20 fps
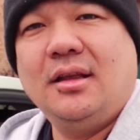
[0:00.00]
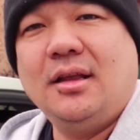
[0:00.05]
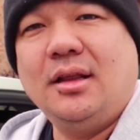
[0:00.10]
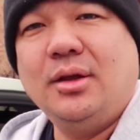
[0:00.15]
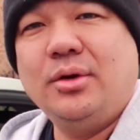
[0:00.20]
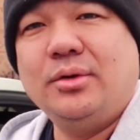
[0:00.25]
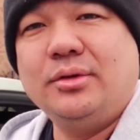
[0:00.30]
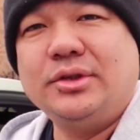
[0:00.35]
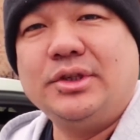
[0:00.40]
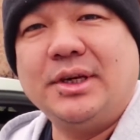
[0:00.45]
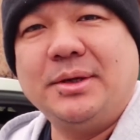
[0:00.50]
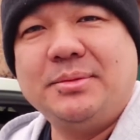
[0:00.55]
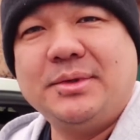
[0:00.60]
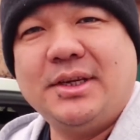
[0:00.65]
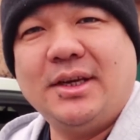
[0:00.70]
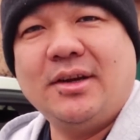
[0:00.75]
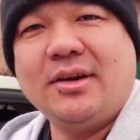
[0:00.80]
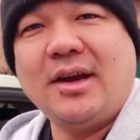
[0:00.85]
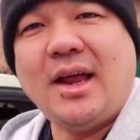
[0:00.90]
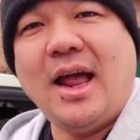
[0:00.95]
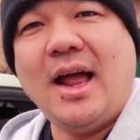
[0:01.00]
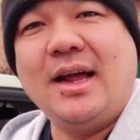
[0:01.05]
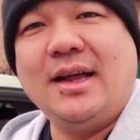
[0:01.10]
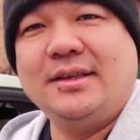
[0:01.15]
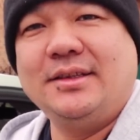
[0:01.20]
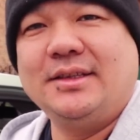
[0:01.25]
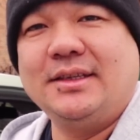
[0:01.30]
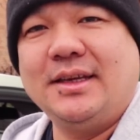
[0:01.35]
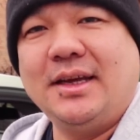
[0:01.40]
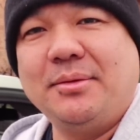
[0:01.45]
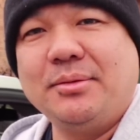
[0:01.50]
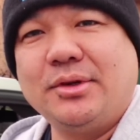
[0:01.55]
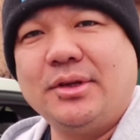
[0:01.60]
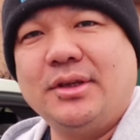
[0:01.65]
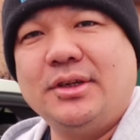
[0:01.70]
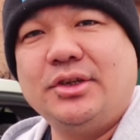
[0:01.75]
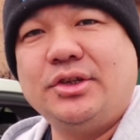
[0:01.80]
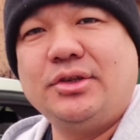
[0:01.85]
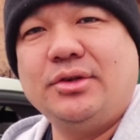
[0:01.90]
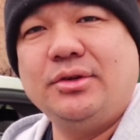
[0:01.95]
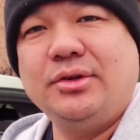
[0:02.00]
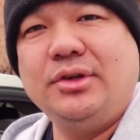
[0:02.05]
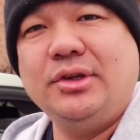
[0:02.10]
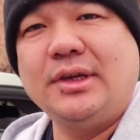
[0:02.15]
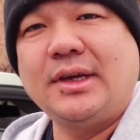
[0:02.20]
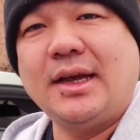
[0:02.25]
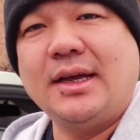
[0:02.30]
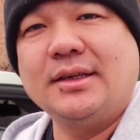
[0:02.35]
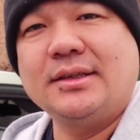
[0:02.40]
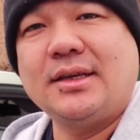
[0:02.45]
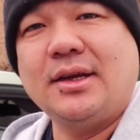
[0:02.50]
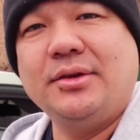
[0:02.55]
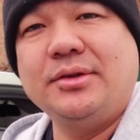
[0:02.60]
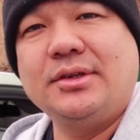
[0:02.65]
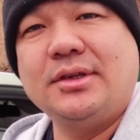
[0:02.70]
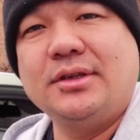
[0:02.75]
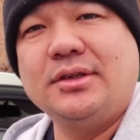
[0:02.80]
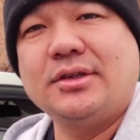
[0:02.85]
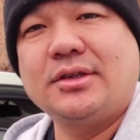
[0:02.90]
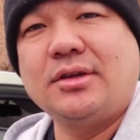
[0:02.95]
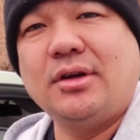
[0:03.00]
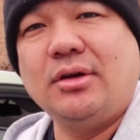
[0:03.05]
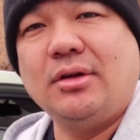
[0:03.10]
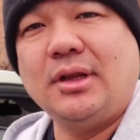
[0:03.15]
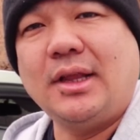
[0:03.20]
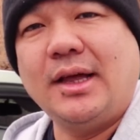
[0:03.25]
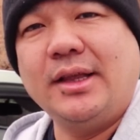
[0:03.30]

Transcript: Hello, James here and today I'm going to show you guys how to install